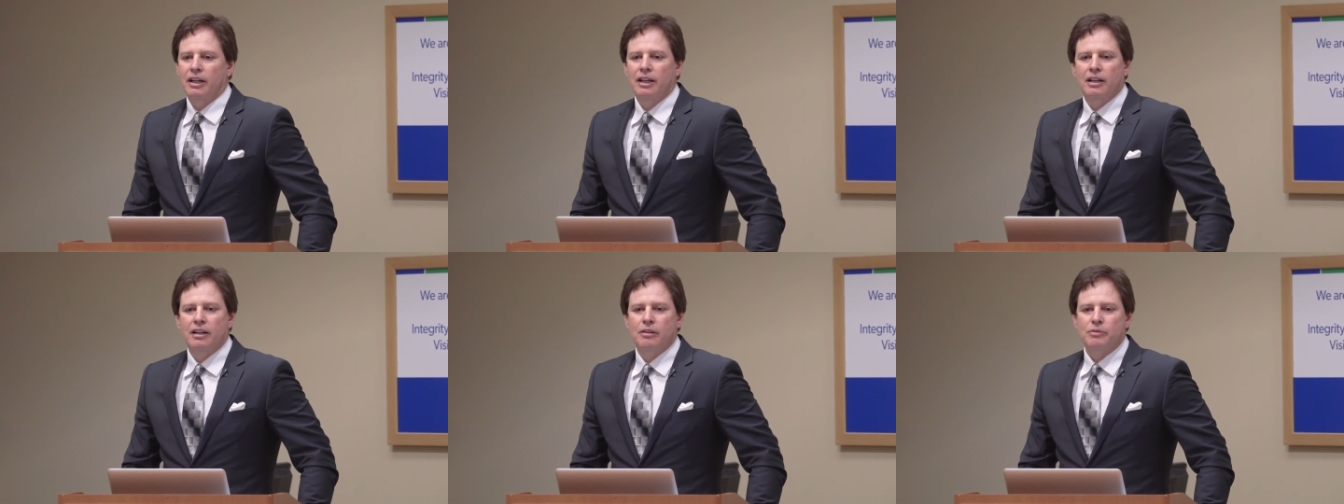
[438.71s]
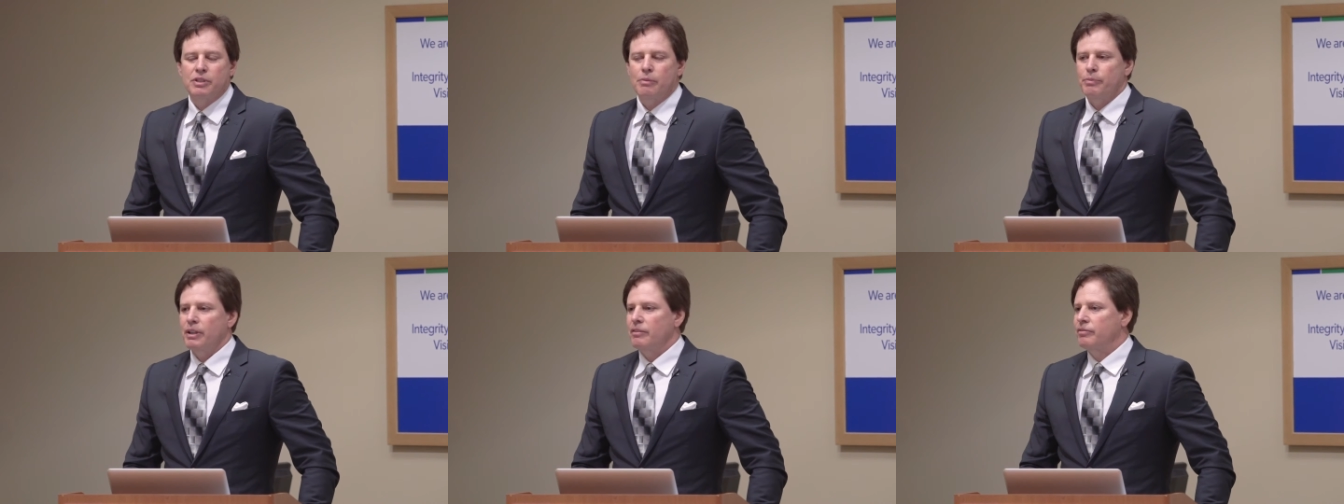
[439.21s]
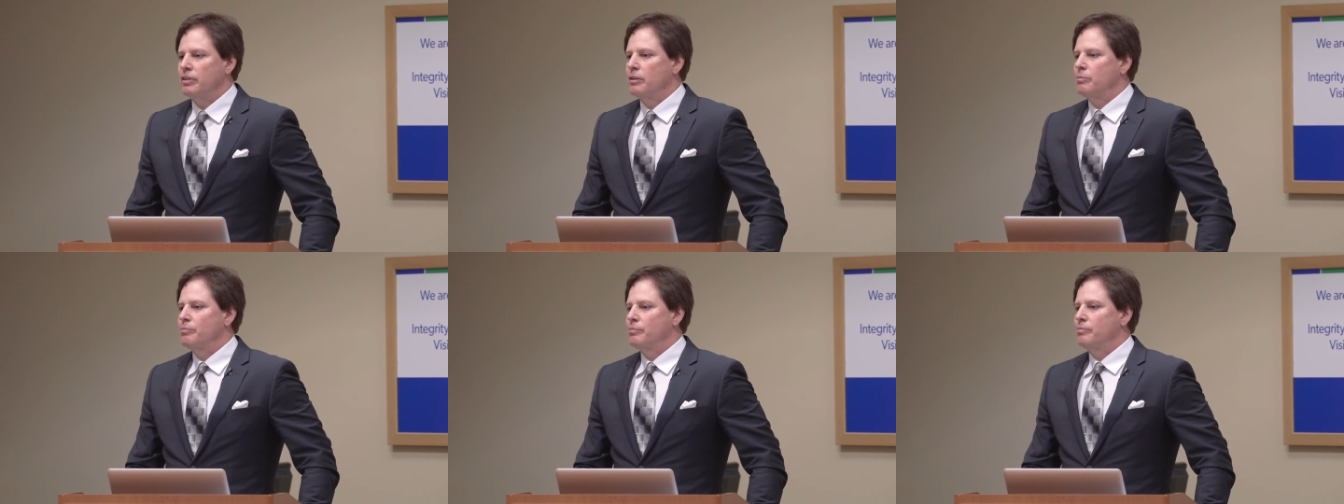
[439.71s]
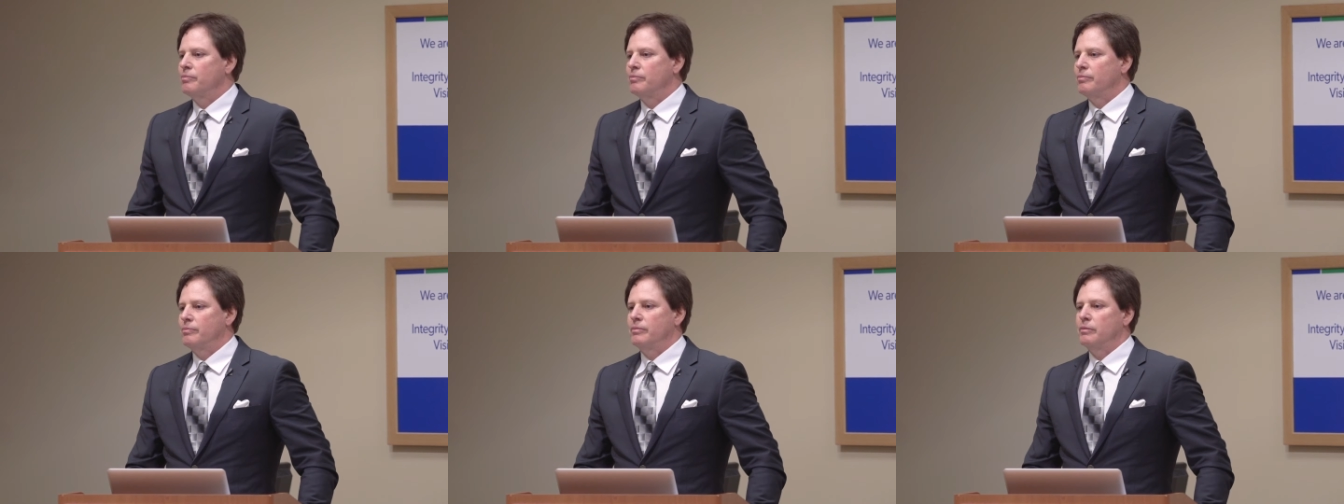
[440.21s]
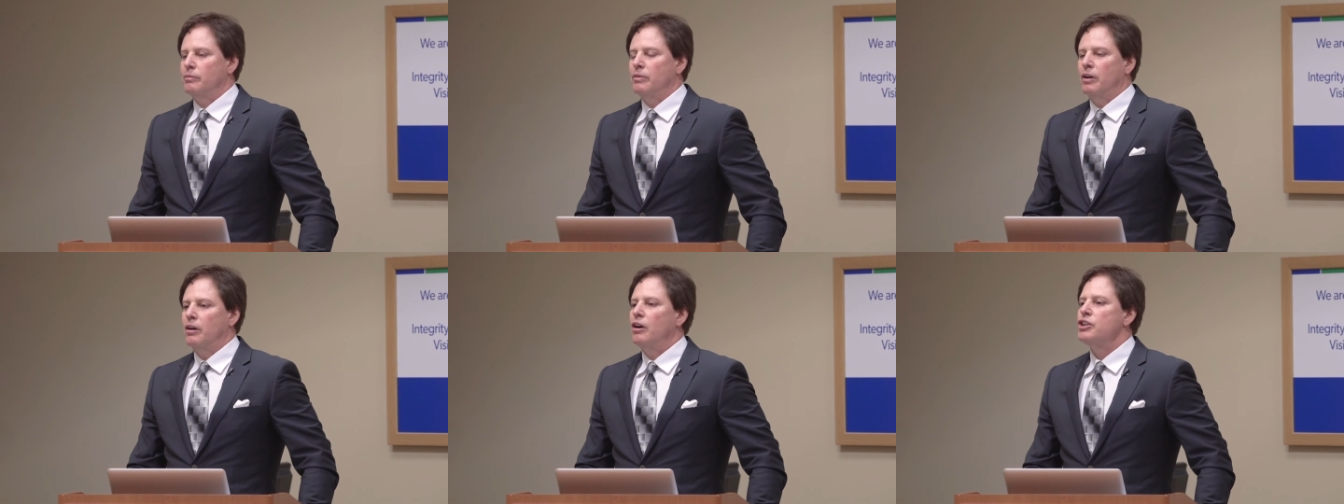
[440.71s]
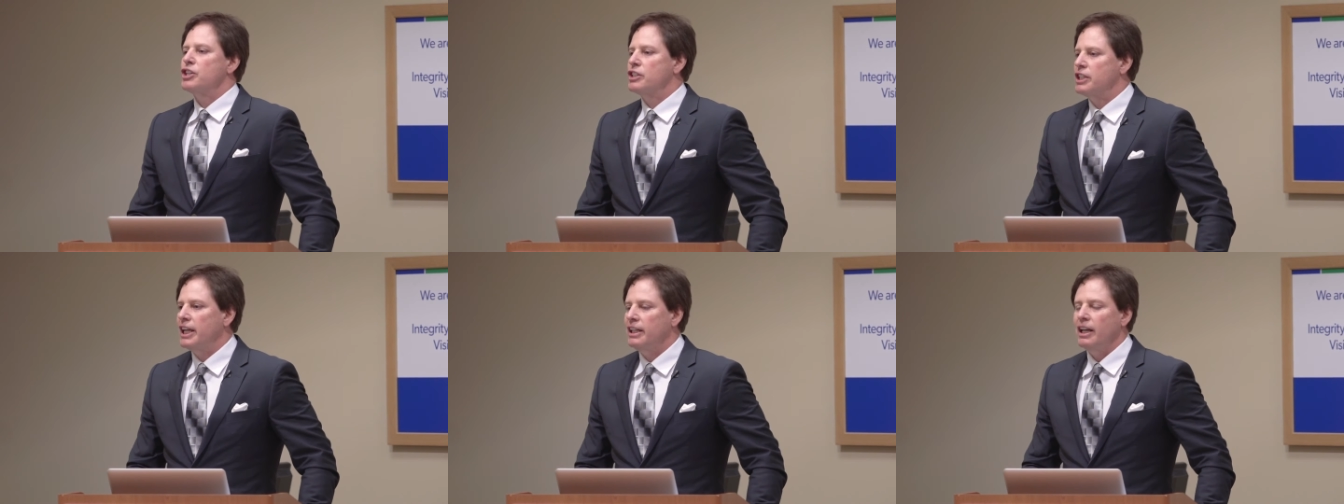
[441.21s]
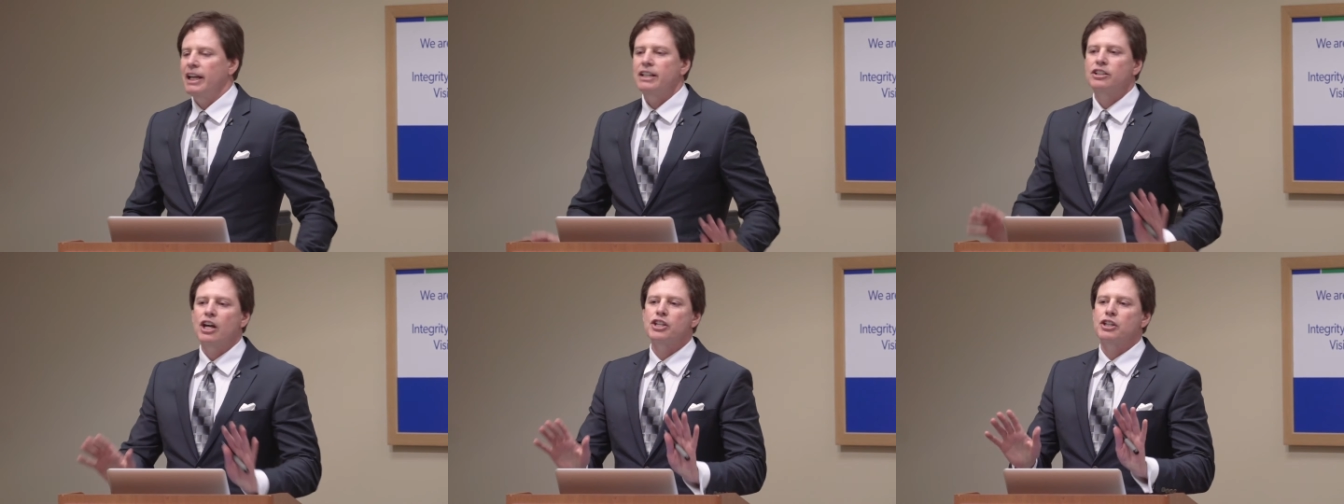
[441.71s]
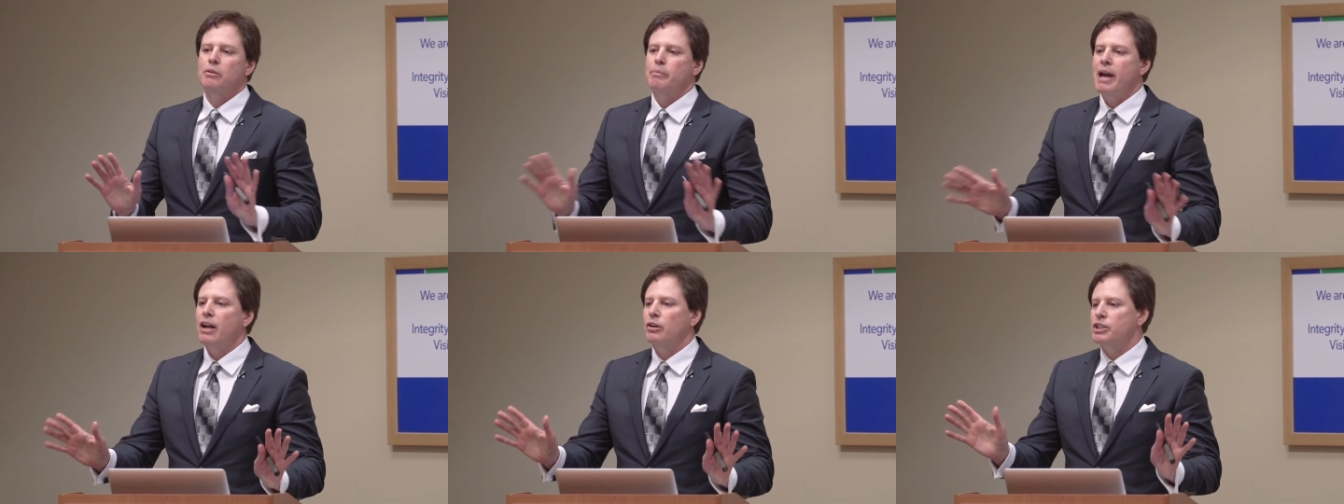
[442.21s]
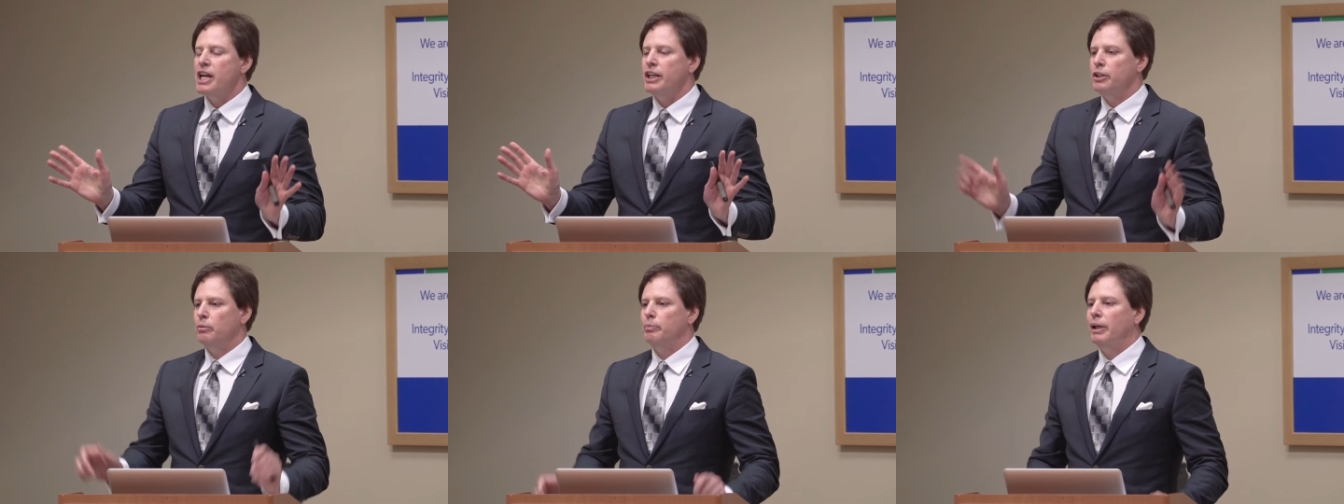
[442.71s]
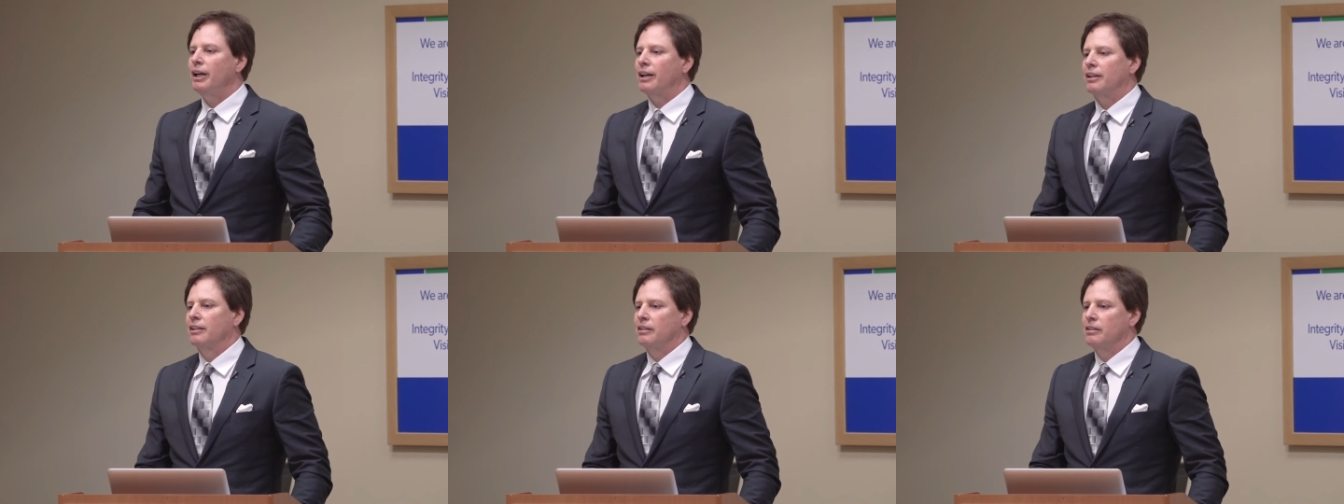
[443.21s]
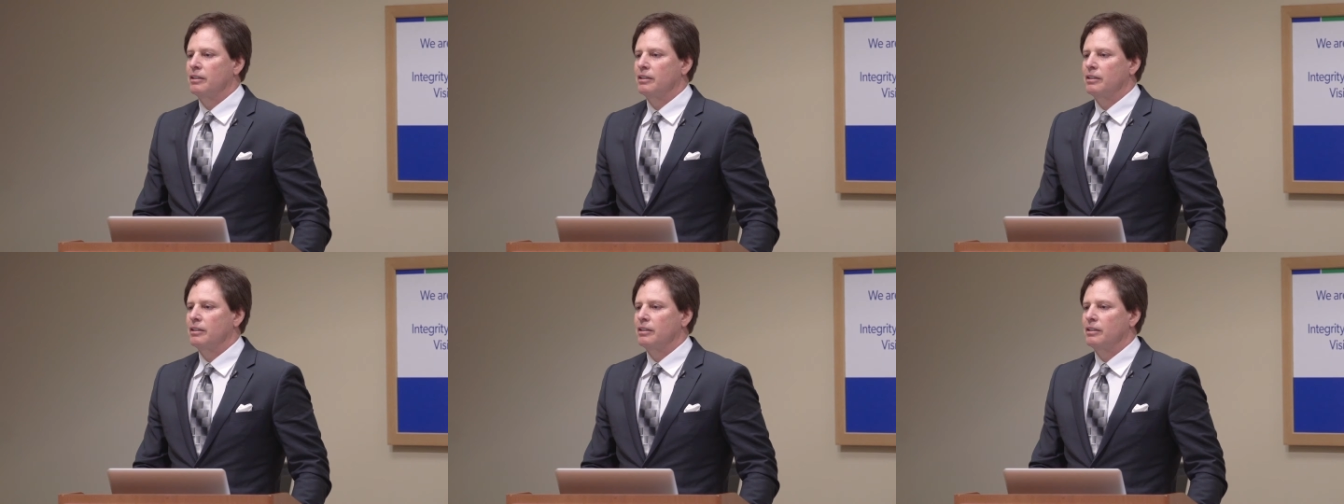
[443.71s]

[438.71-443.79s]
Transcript: uh, something from Argentina. It doesn't matter. Take your pick.